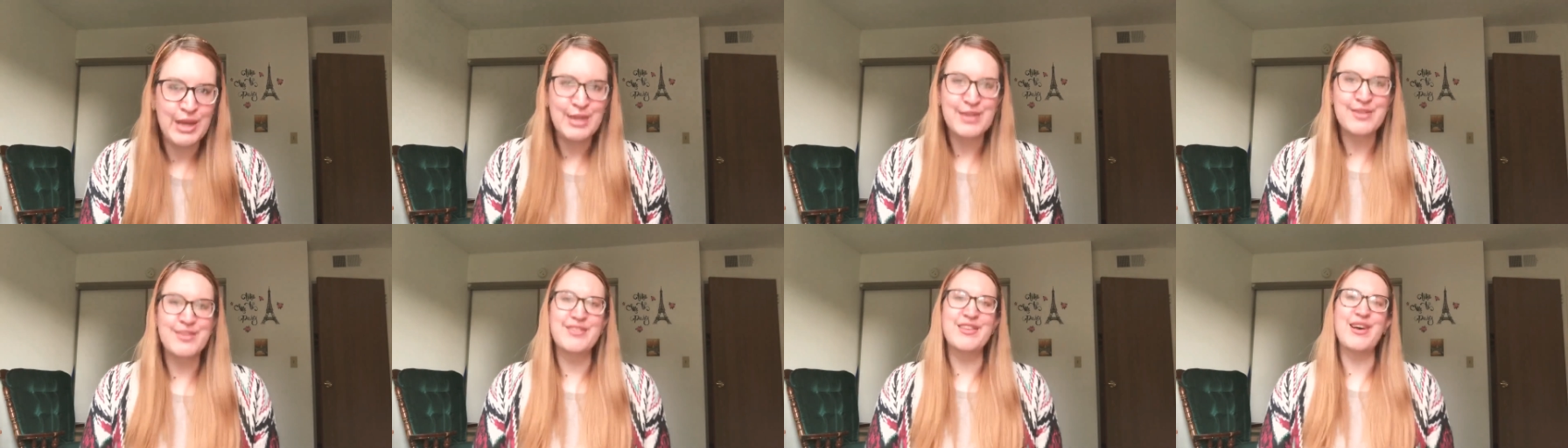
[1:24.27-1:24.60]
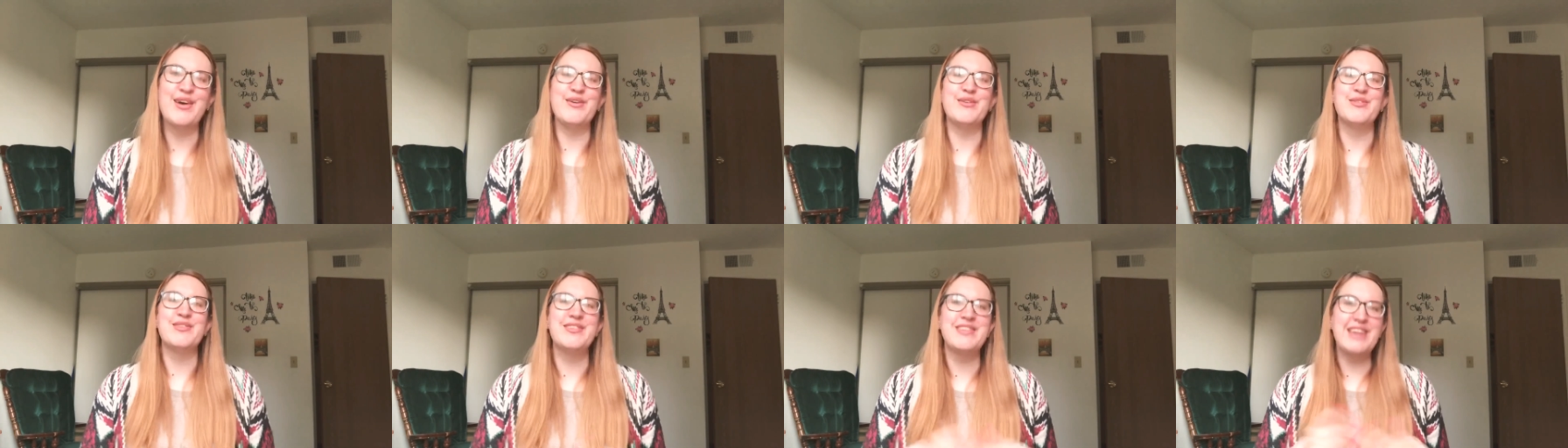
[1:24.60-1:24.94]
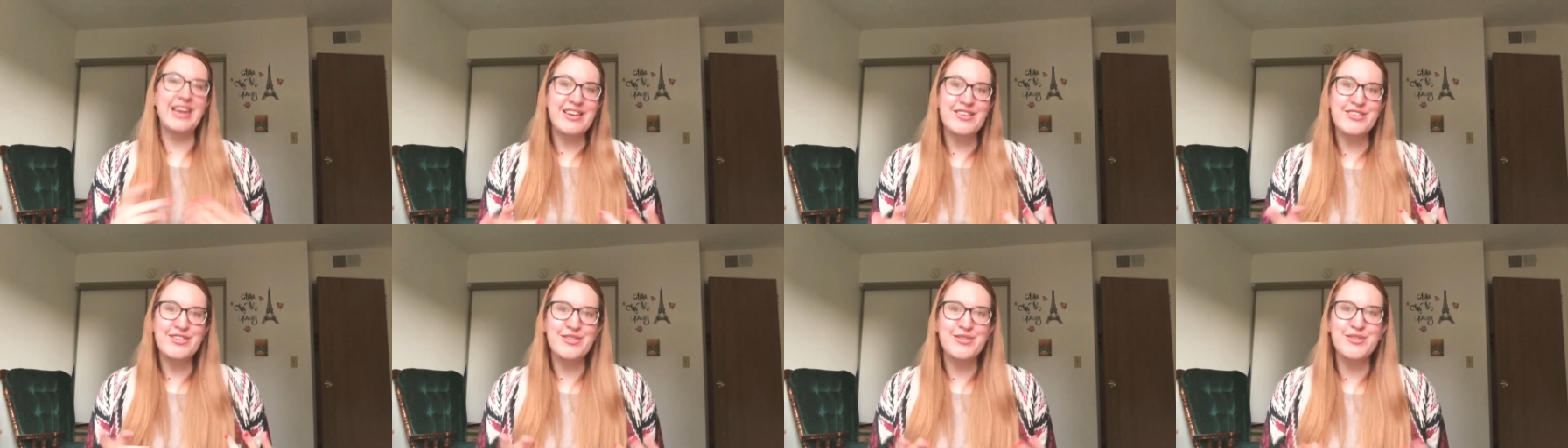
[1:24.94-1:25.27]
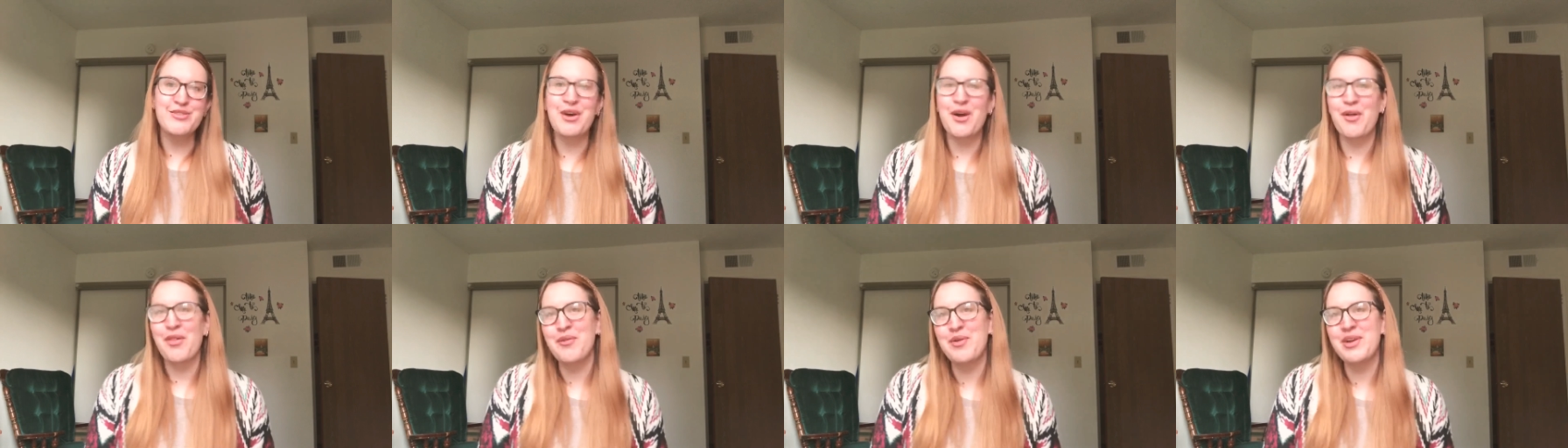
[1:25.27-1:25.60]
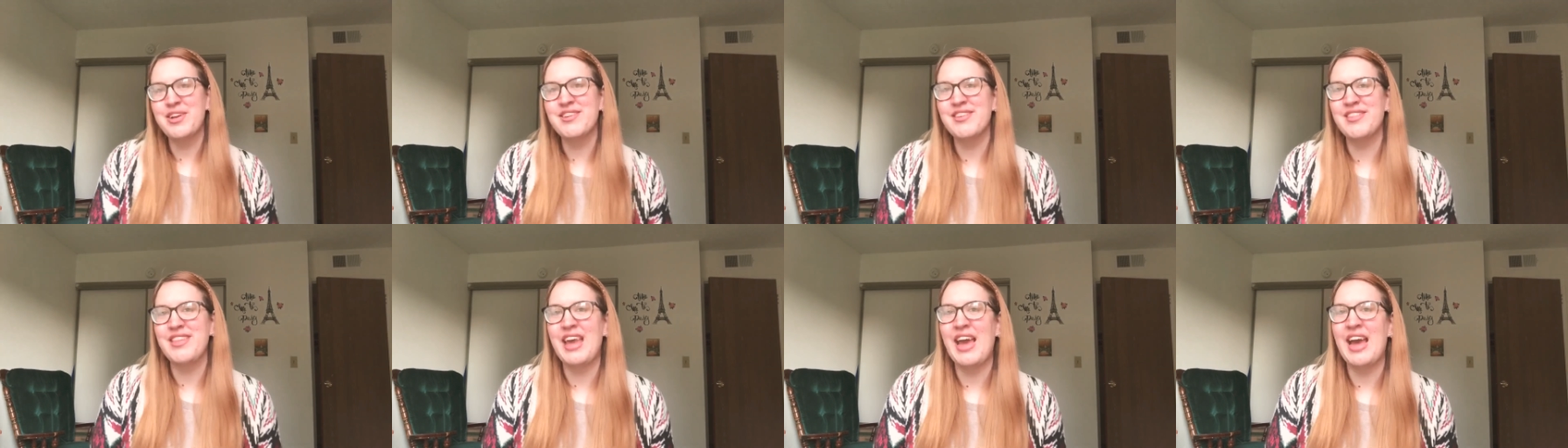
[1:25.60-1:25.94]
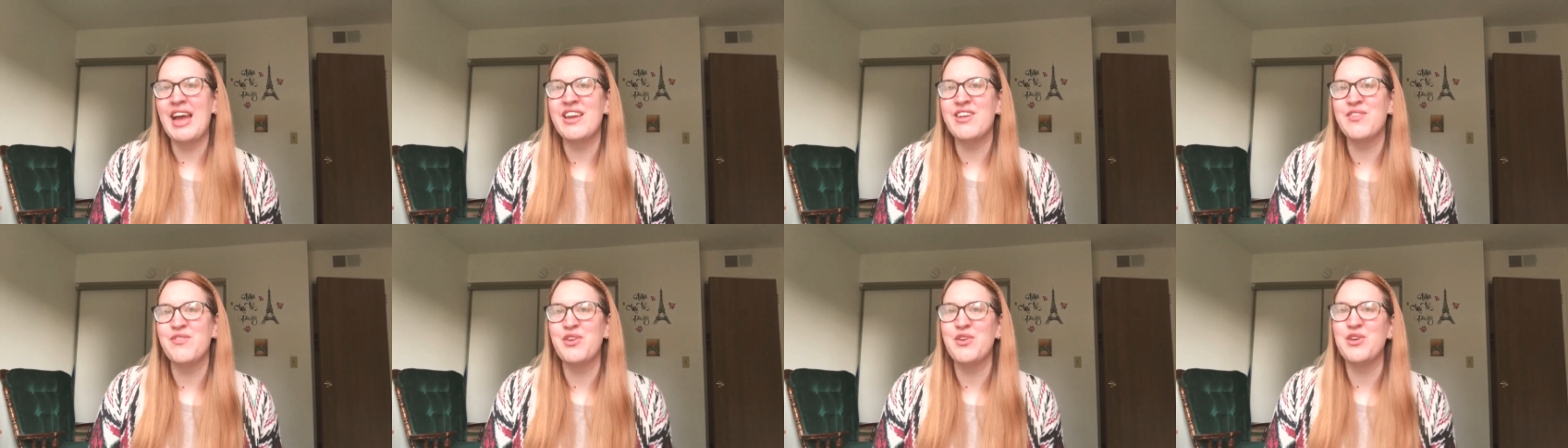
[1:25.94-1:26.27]
So stay tuned all the way to the
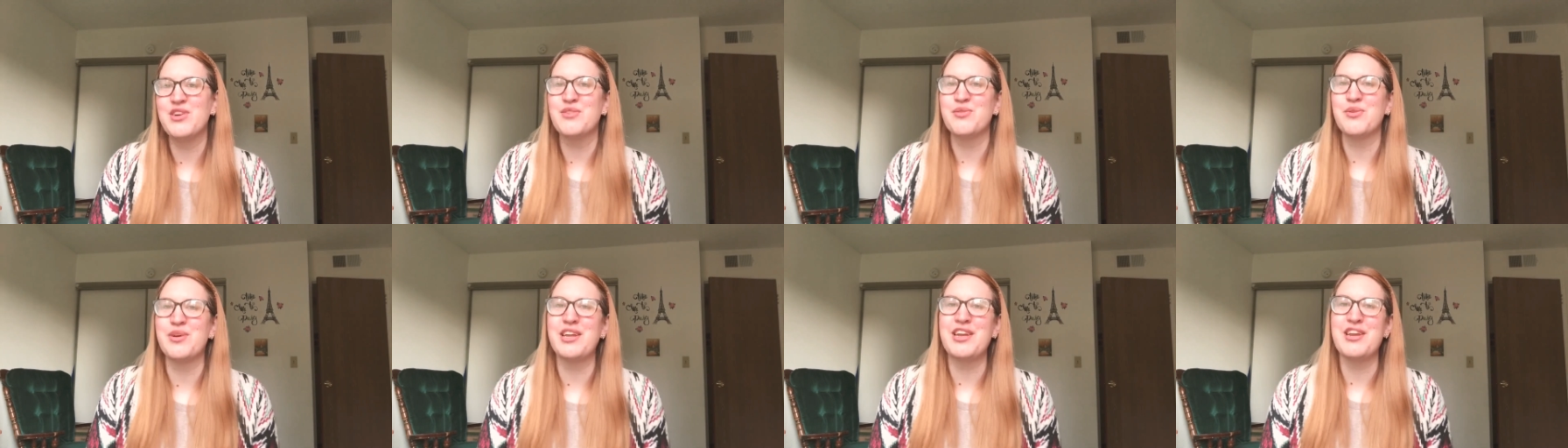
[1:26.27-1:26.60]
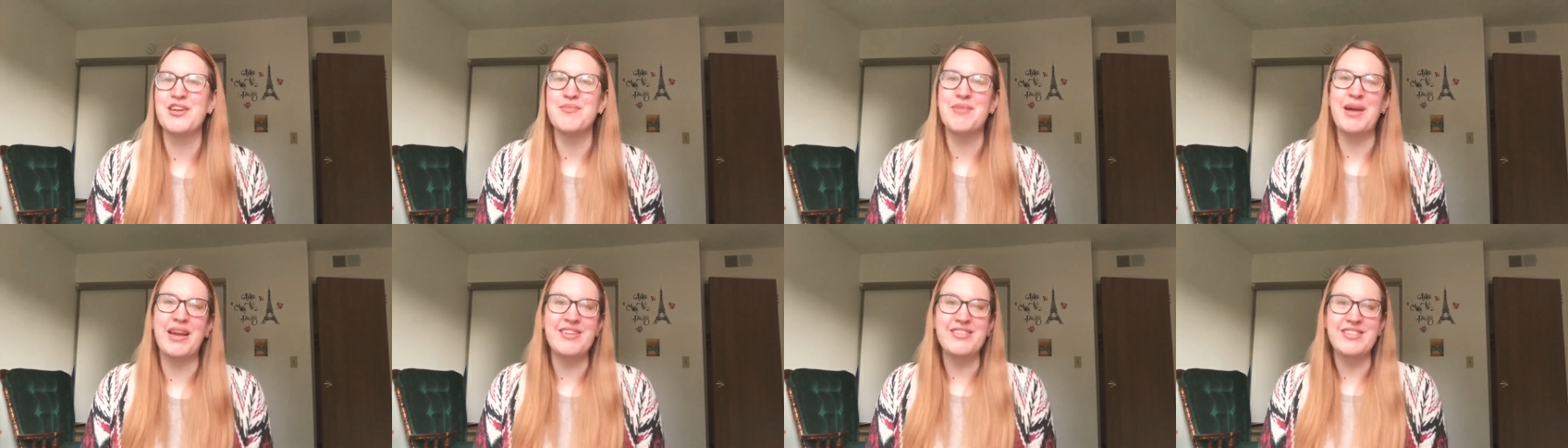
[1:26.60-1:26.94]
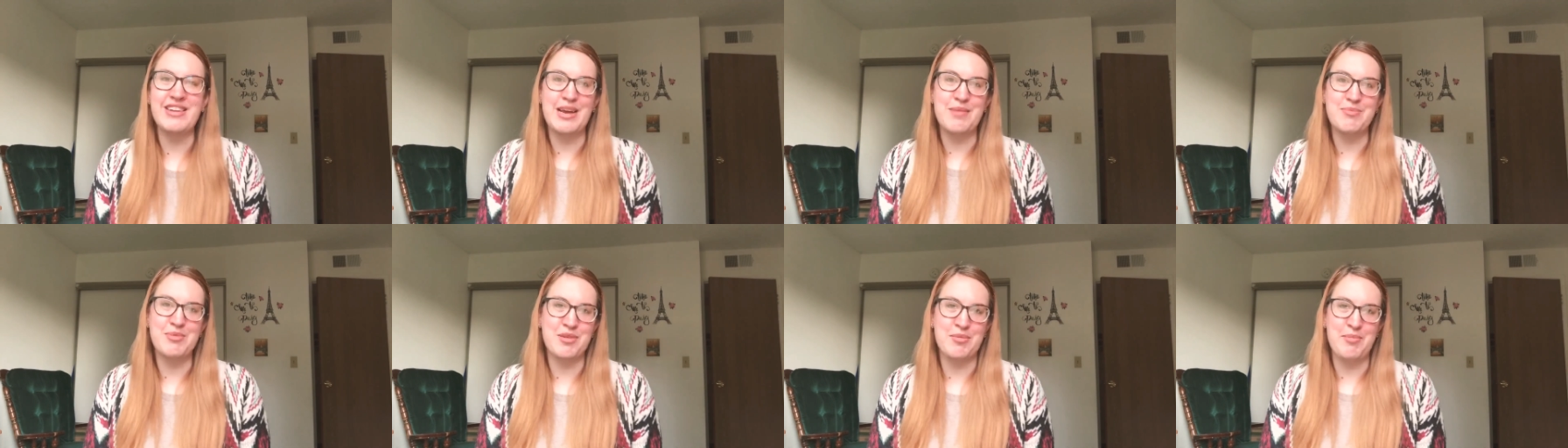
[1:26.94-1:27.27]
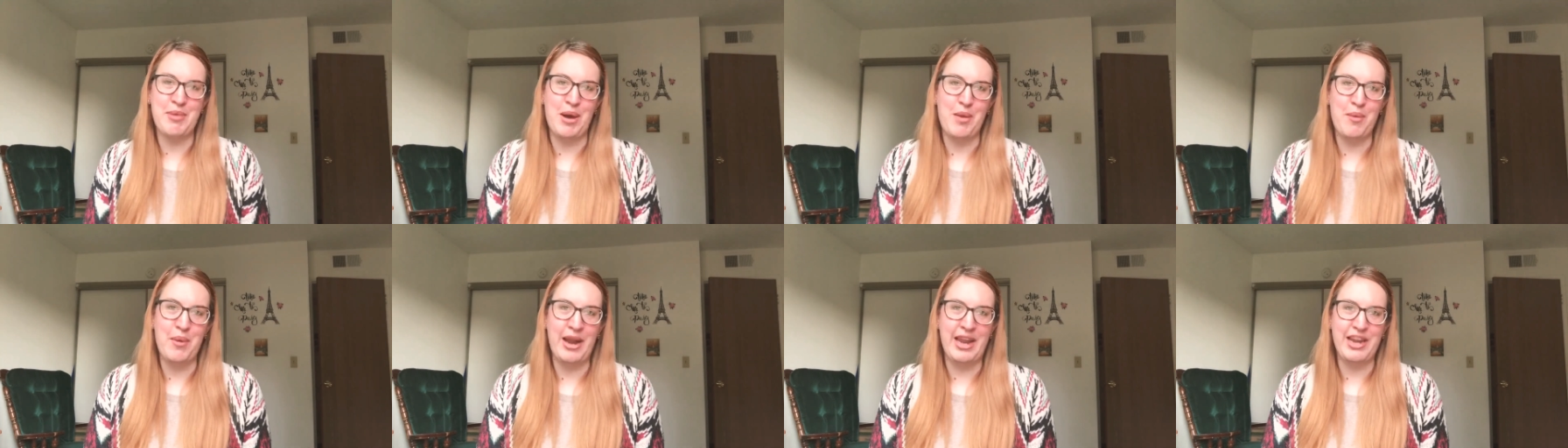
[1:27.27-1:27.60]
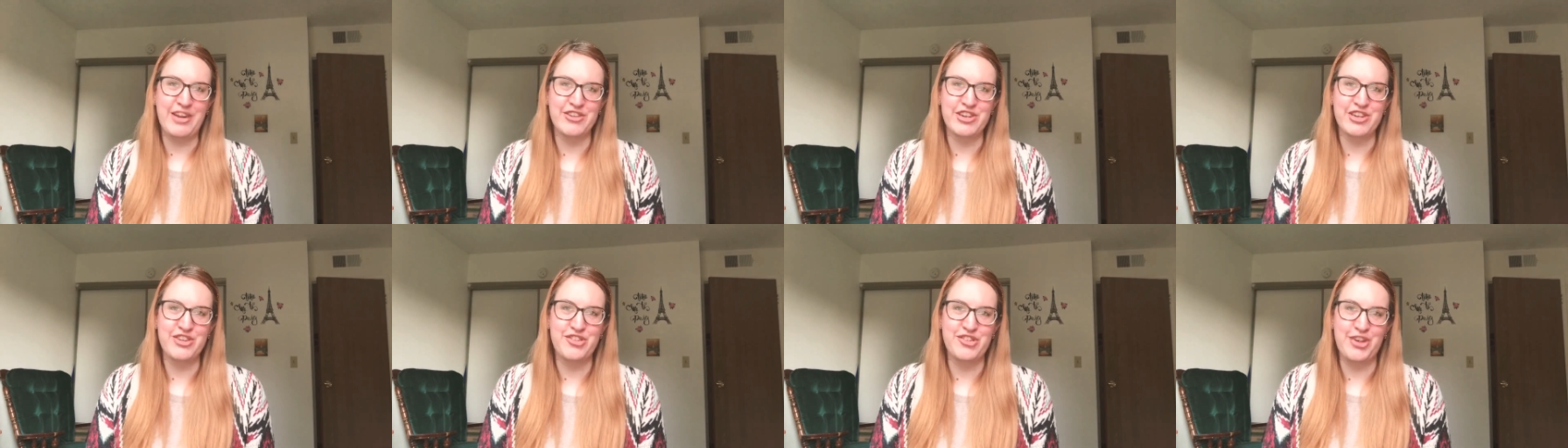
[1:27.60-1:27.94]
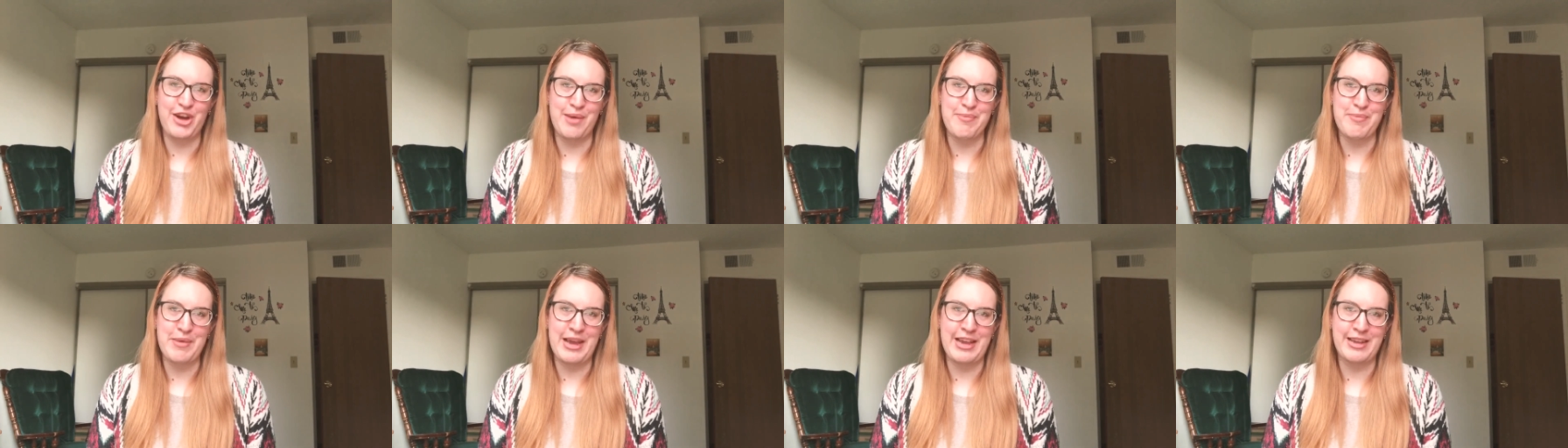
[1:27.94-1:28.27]
end if you guys wanna hear my tips about wedding dress
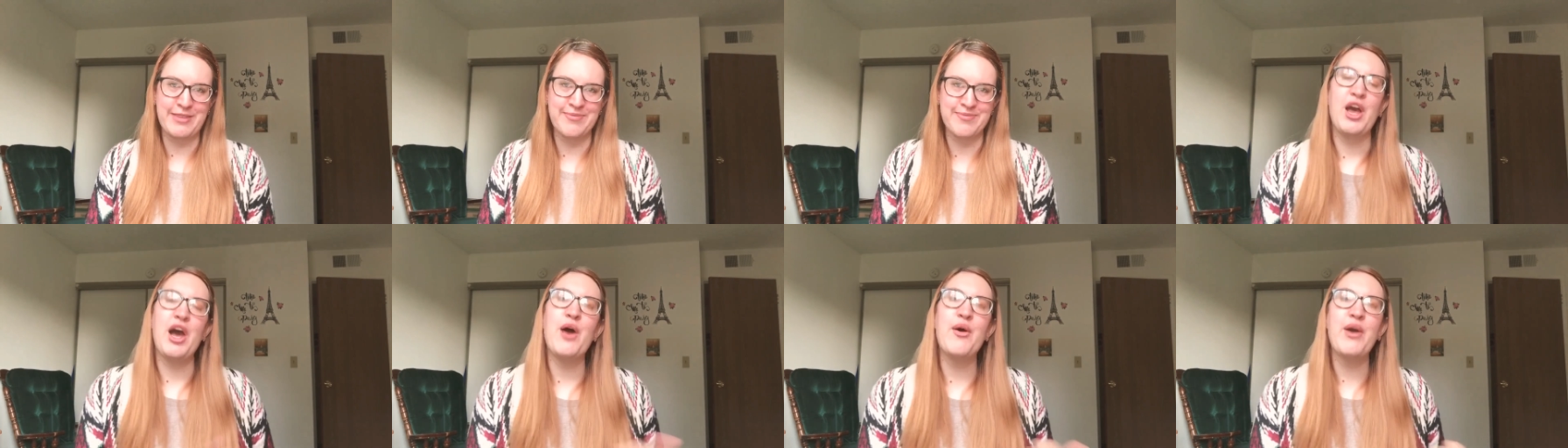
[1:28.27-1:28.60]
shopping.